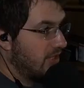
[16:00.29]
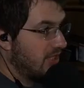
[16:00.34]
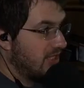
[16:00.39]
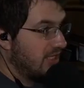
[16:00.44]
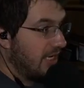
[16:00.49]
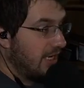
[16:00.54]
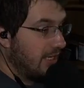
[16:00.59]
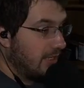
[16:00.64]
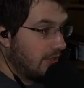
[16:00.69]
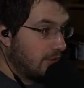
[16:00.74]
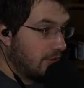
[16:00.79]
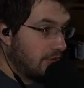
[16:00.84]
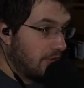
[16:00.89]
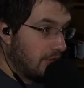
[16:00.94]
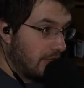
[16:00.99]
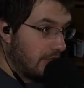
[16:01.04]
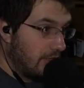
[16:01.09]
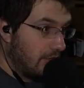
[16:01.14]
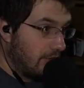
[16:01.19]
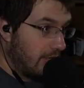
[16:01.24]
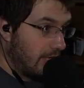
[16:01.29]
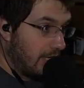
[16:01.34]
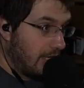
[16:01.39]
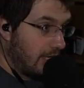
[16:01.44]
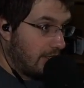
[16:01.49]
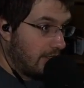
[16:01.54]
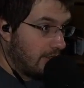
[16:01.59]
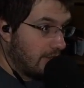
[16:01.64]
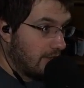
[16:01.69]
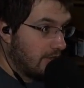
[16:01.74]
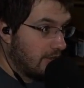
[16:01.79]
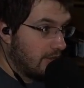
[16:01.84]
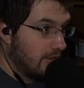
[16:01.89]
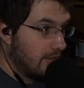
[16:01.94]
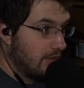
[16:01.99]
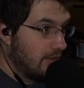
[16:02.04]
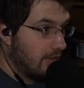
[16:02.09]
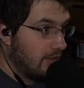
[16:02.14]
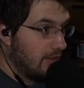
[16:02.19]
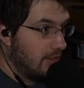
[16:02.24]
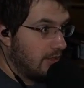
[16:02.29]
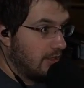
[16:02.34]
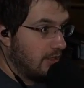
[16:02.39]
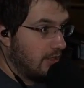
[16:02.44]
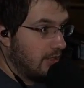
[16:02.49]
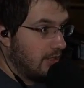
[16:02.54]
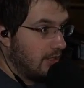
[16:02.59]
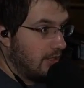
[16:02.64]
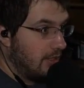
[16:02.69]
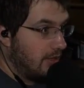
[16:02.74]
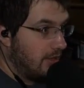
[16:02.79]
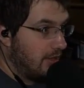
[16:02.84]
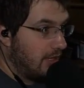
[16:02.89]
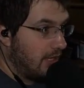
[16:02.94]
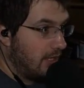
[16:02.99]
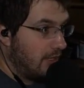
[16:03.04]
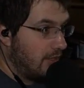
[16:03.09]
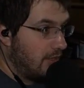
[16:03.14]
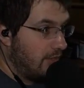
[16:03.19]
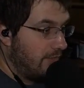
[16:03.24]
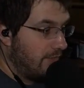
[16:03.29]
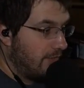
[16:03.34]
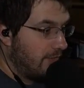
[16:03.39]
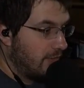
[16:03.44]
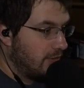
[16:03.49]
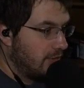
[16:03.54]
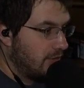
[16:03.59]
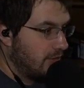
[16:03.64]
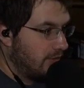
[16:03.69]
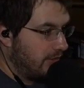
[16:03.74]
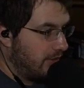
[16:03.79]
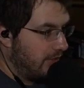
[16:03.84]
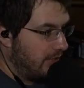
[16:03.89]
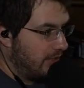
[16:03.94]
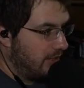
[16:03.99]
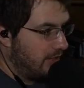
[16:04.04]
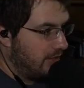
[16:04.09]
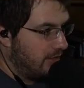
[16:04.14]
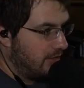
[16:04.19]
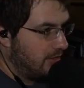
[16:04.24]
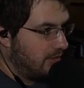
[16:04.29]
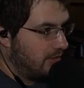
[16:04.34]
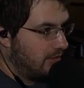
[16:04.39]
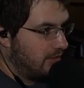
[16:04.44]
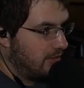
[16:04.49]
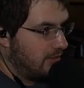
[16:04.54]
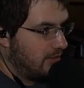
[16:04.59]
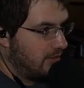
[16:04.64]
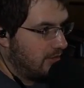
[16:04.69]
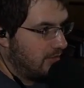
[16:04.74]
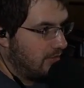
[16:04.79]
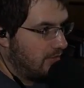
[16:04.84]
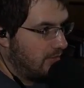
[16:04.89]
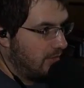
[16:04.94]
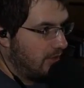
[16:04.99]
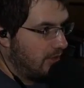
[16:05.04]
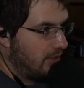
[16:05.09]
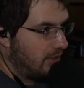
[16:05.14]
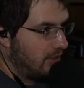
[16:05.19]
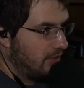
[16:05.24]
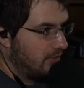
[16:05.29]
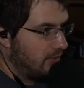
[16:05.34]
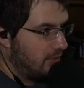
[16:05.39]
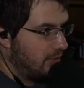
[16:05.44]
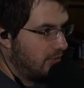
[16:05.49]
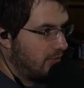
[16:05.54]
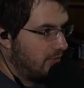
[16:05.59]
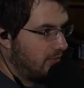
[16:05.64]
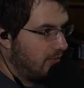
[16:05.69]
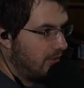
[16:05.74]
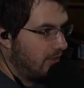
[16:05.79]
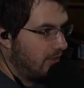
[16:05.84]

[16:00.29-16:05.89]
decided to join. Okay. Thank you for joining. Welcome to our